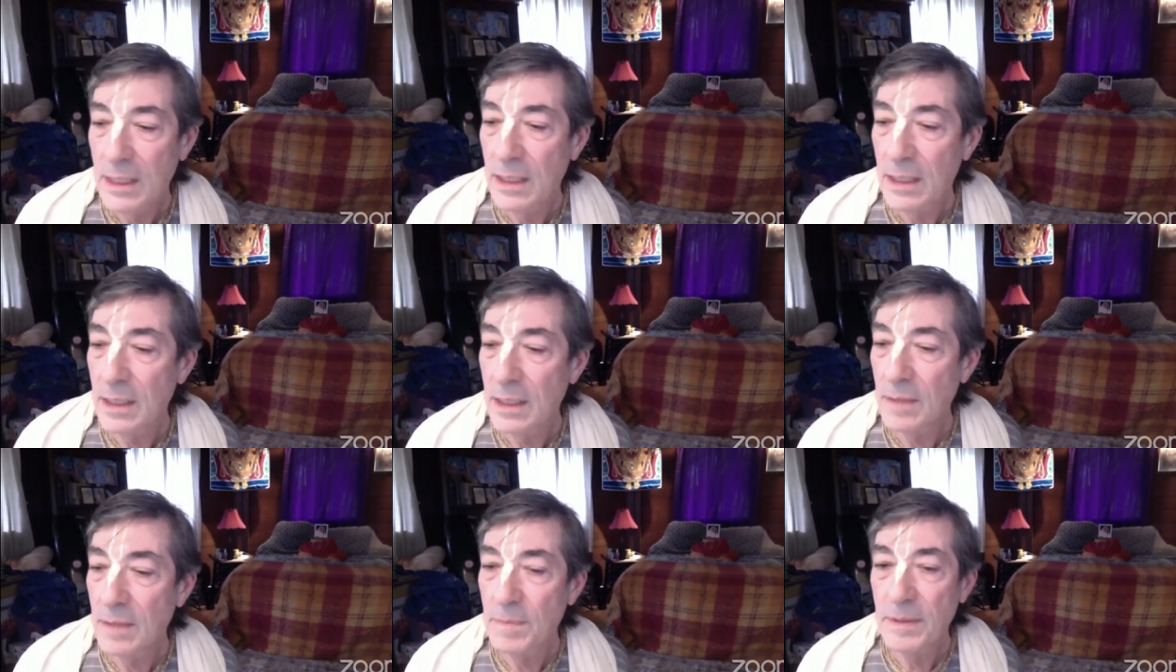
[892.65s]

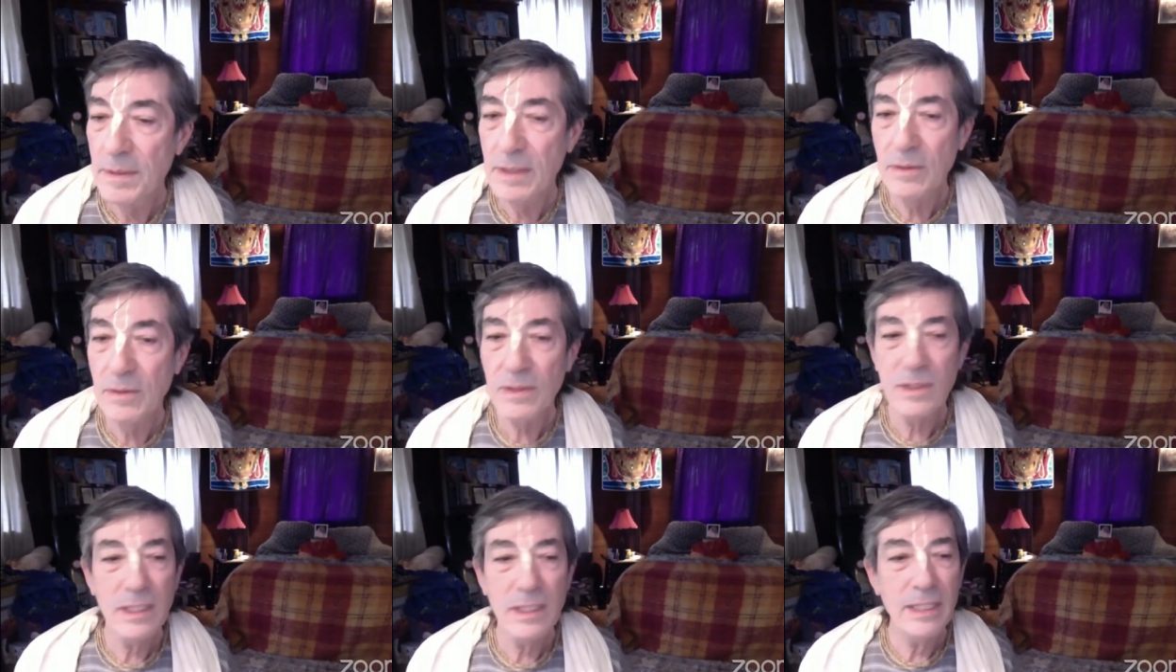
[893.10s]
Um,
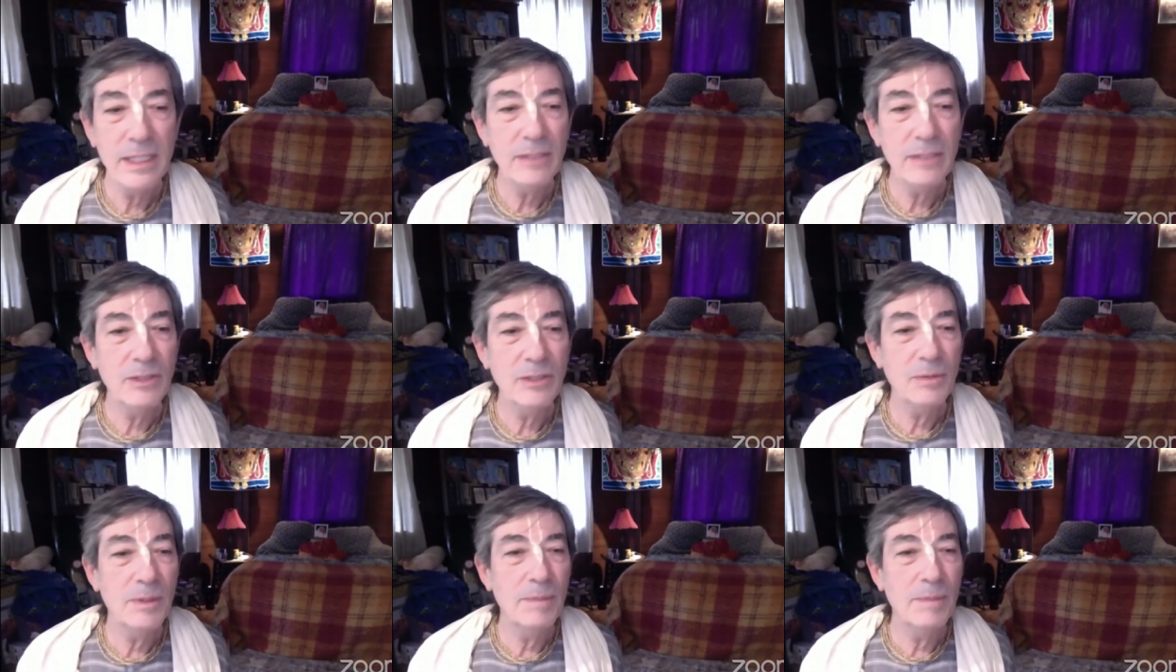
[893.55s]
there was a
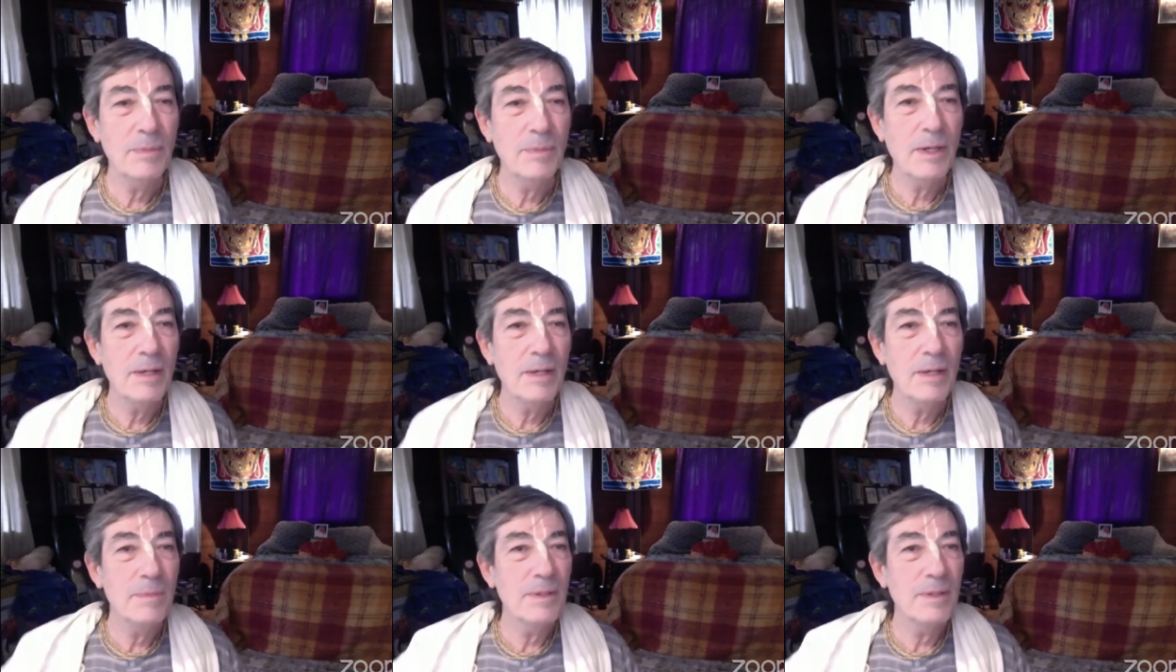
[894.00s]
lecture by
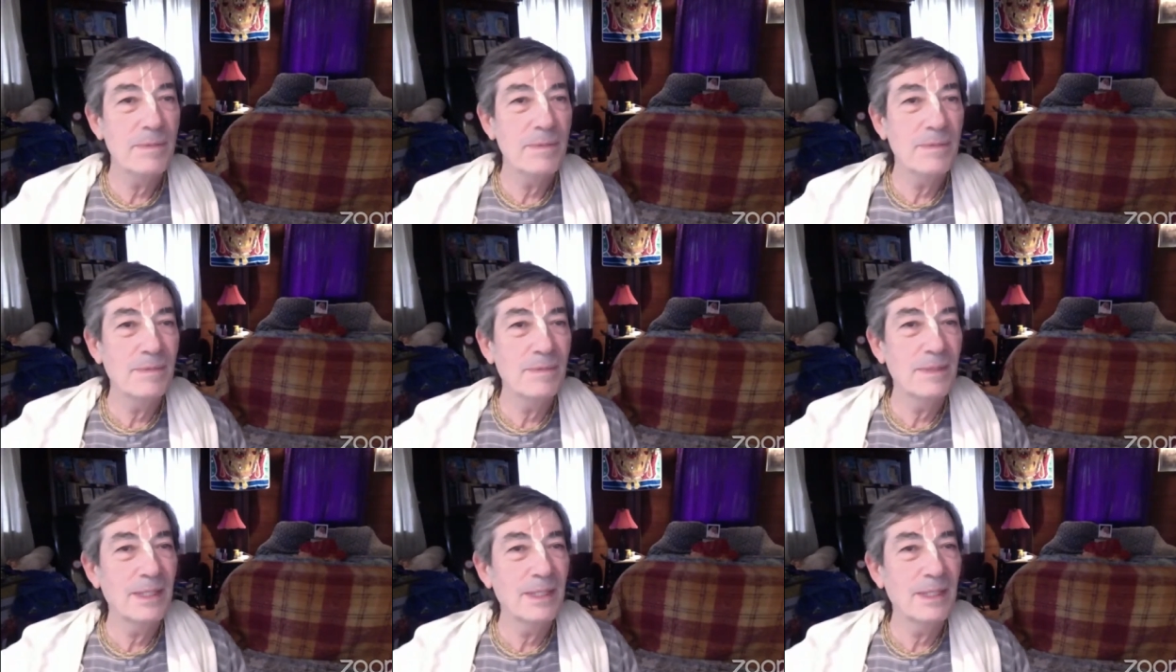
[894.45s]
Prabhupada,